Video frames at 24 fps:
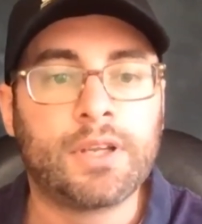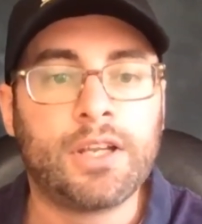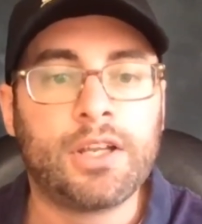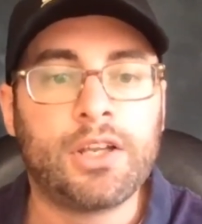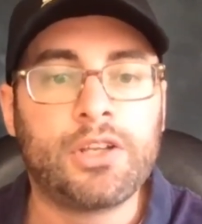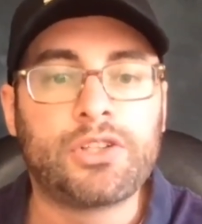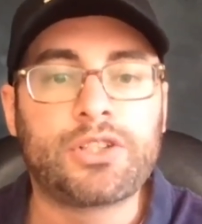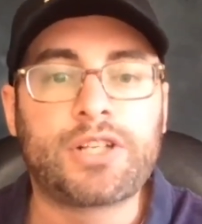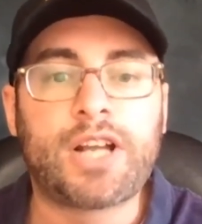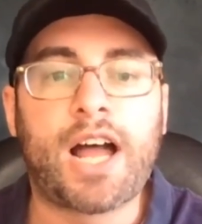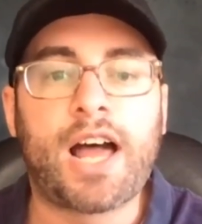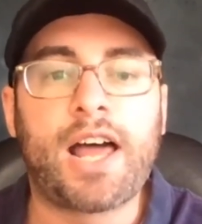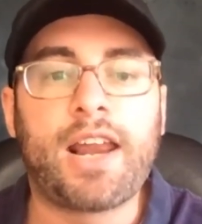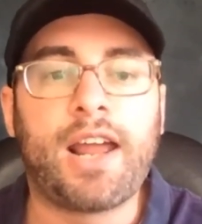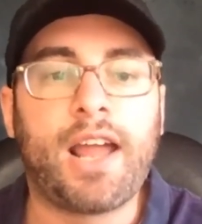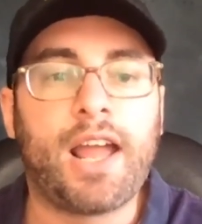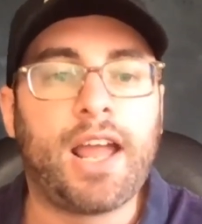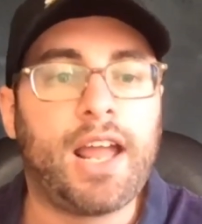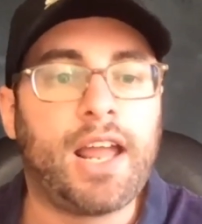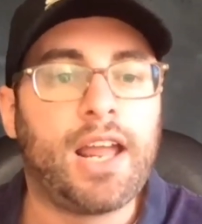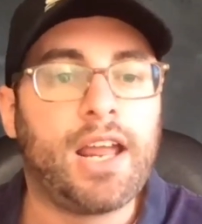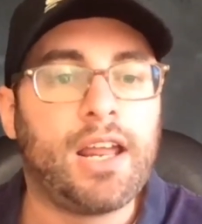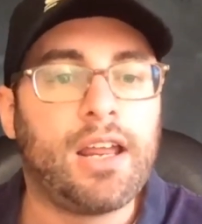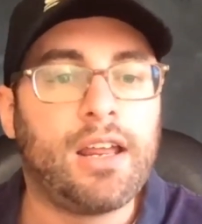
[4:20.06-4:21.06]
She got
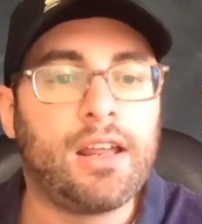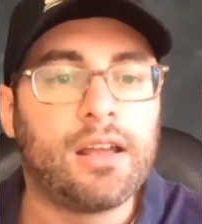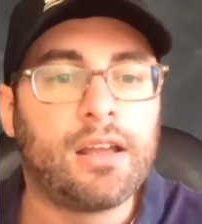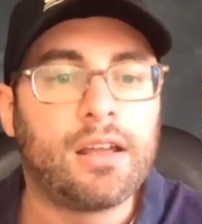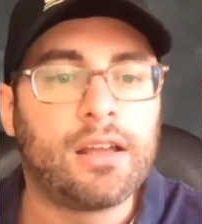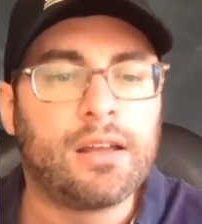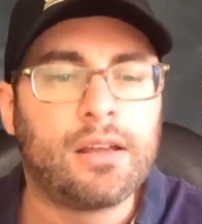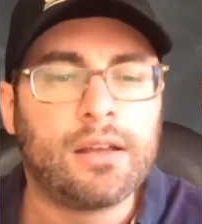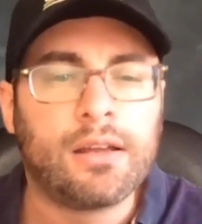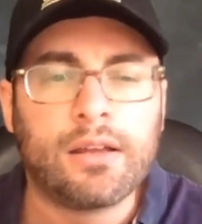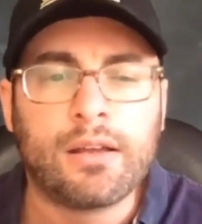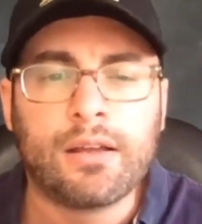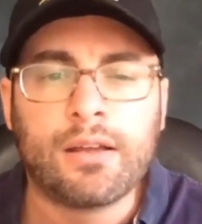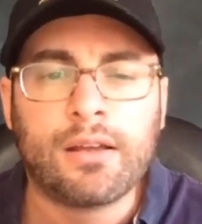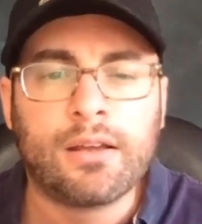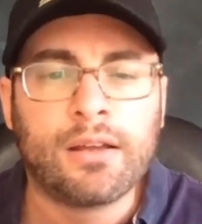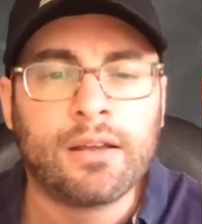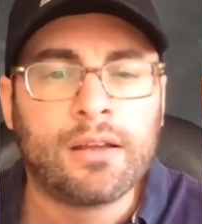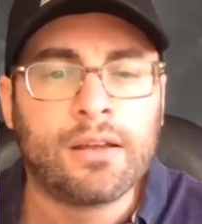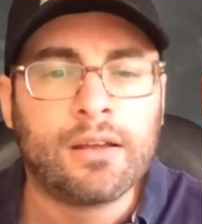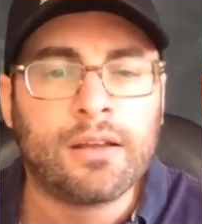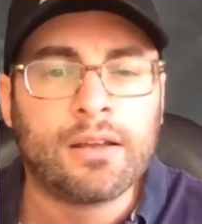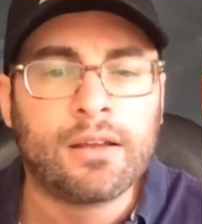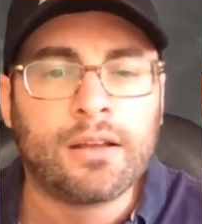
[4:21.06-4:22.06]
a,
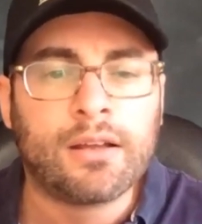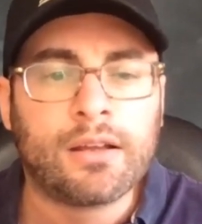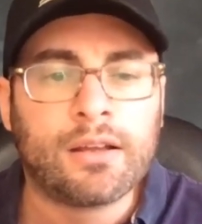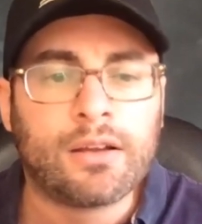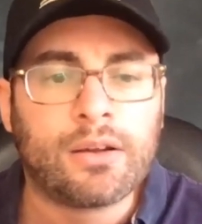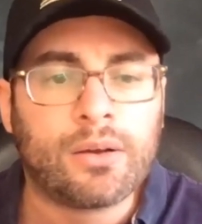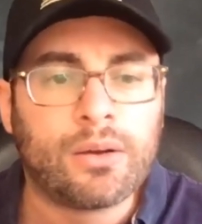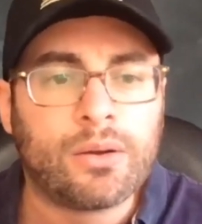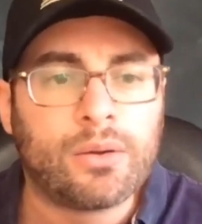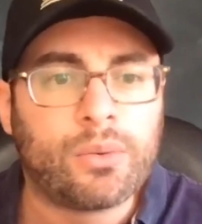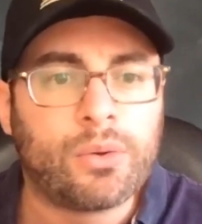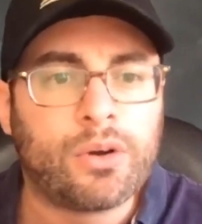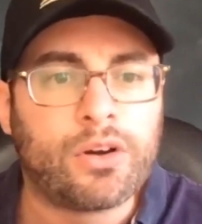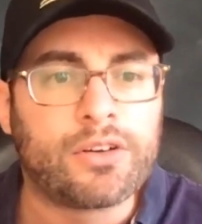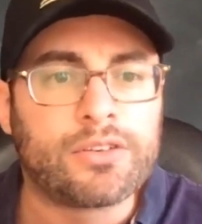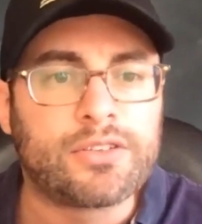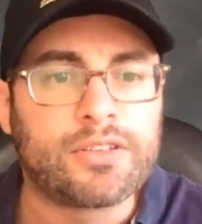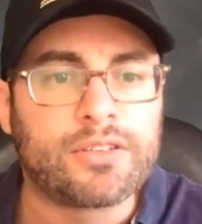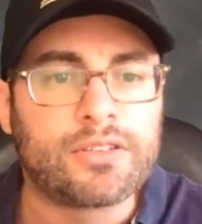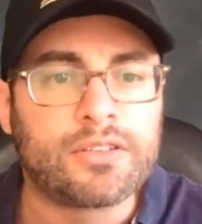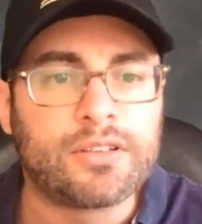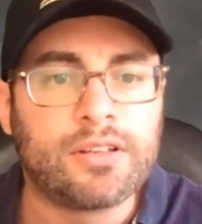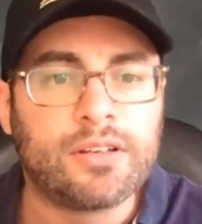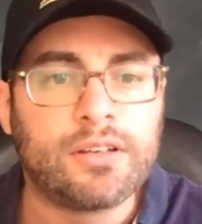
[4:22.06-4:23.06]
where is
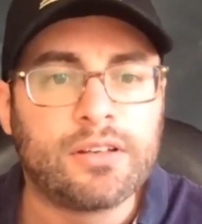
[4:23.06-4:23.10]
this?